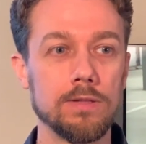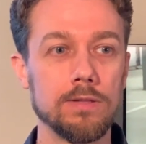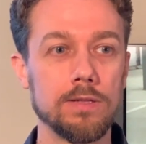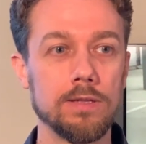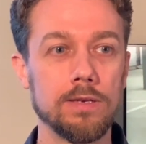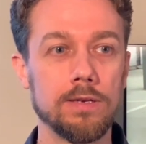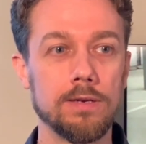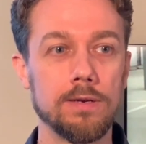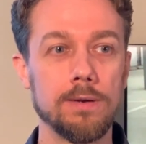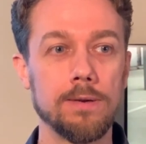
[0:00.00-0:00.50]

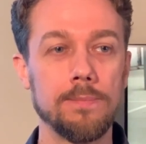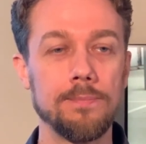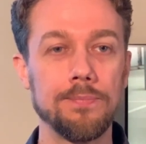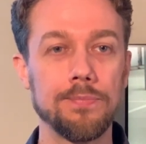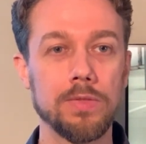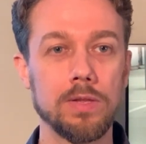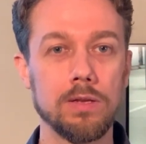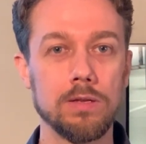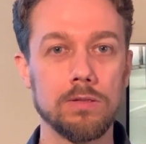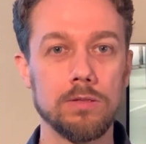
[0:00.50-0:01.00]

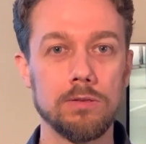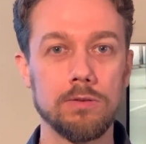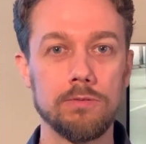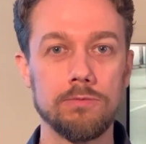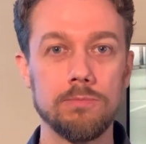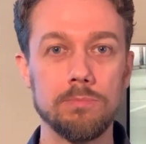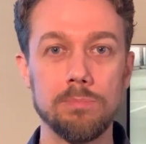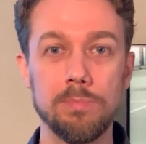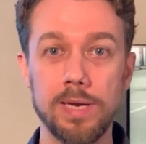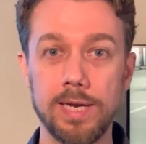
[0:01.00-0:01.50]
the
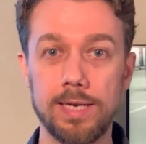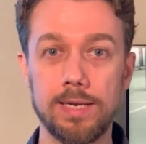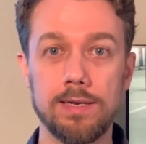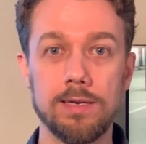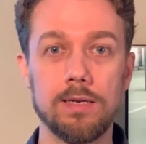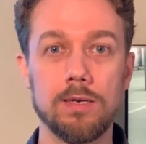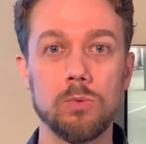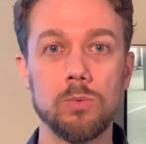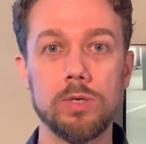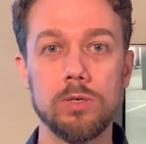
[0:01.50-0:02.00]
back
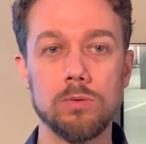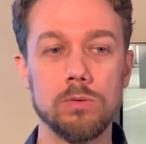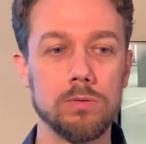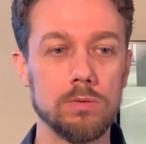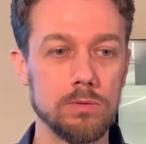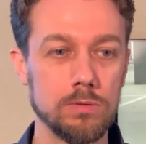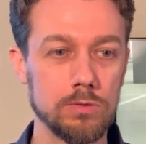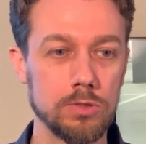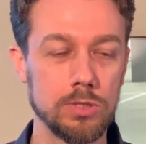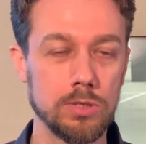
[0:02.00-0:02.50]
wheel.
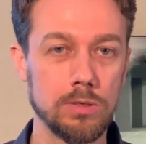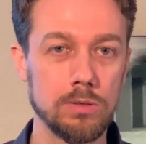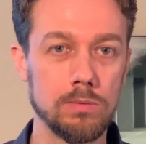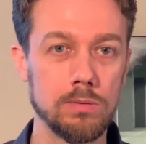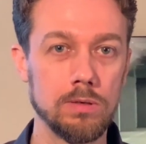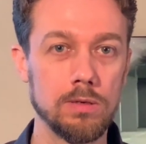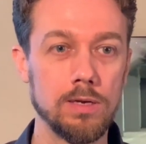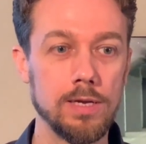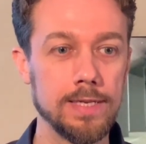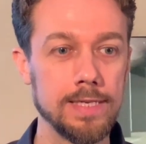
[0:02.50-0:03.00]

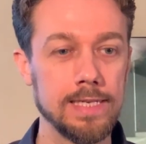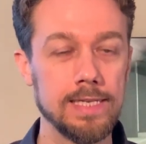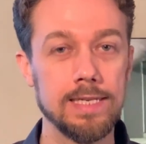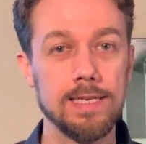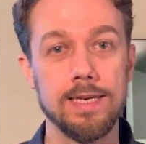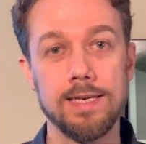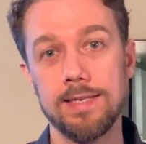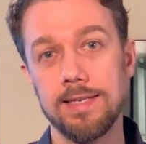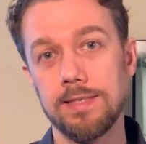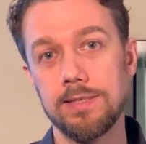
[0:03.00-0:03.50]
So
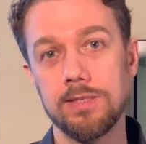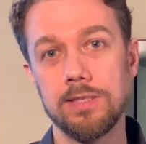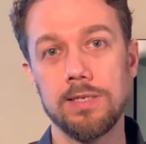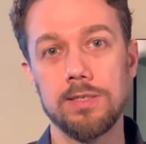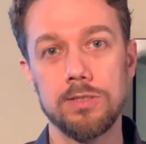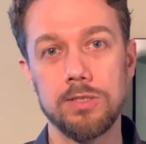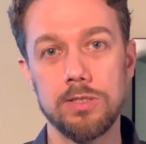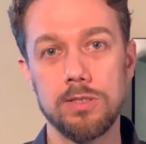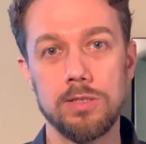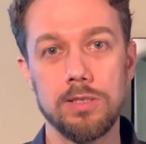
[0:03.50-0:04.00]
in that
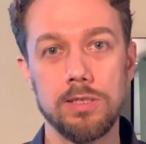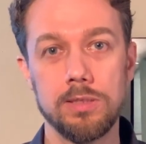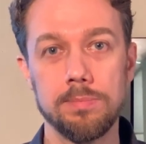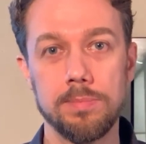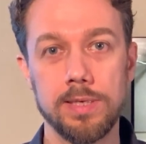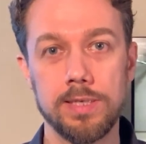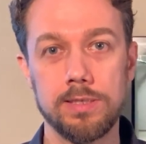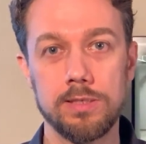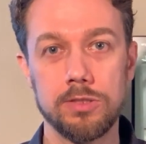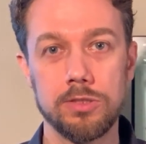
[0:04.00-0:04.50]
sense,
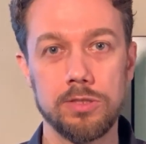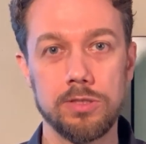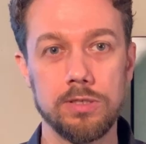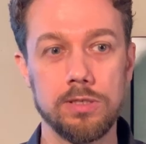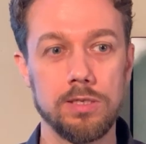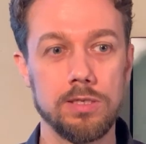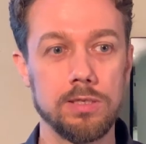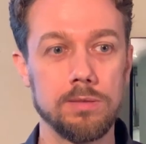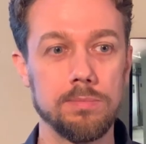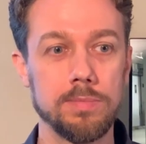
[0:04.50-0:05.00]

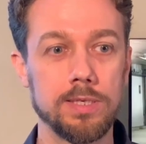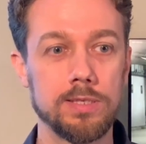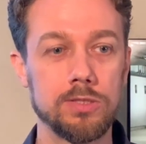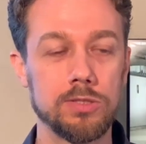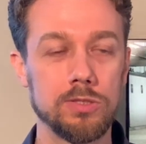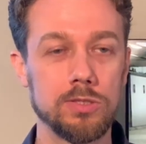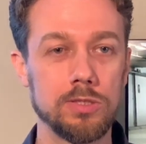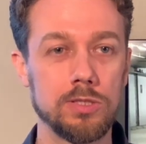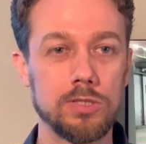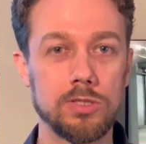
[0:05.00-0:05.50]

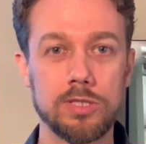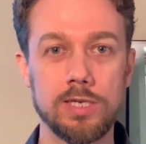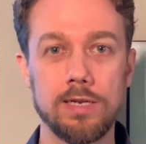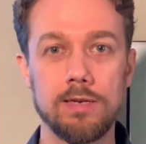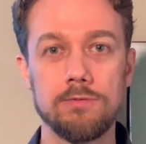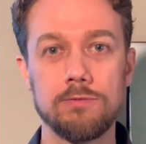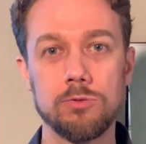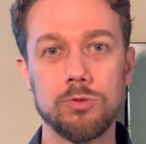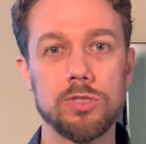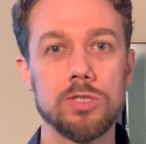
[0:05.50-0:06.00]
it's kind
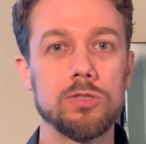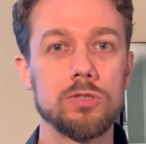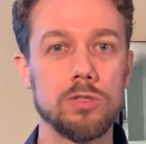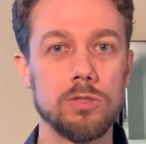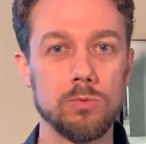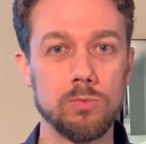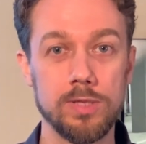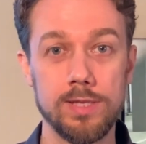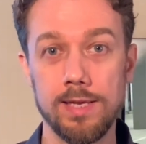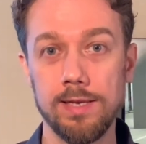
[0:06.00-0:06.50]
of
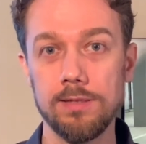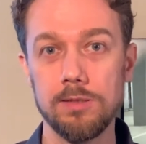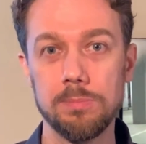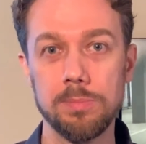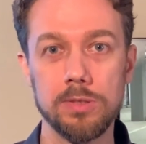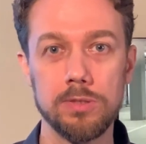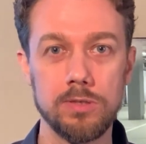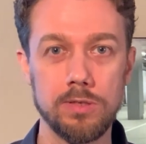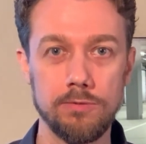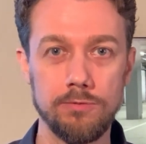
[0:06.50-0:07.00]
consistent with that.
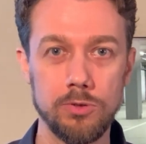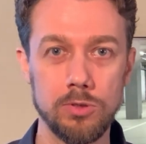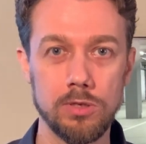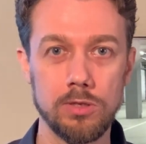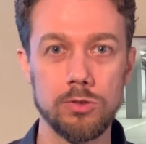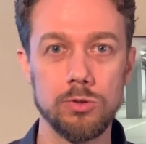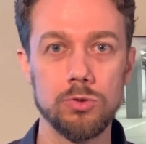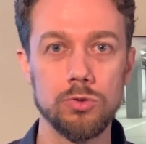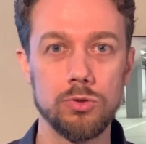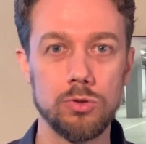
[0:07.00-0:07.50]
But if you're
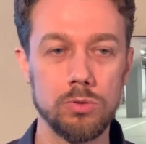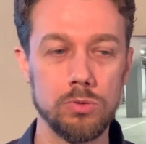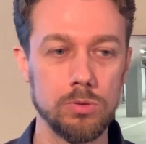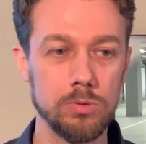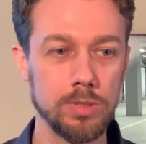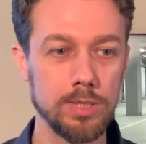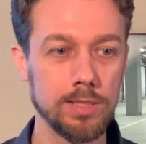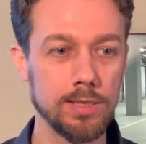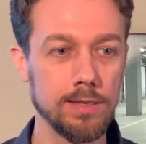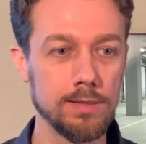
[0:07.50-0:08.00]
not used to
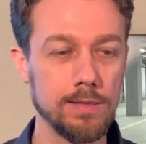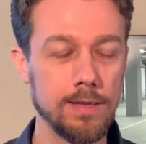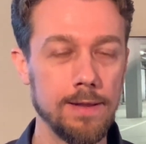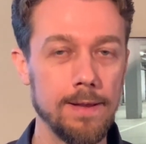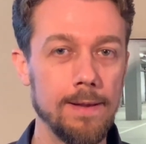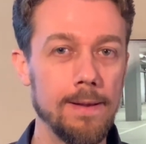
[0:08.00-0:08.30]
doing that,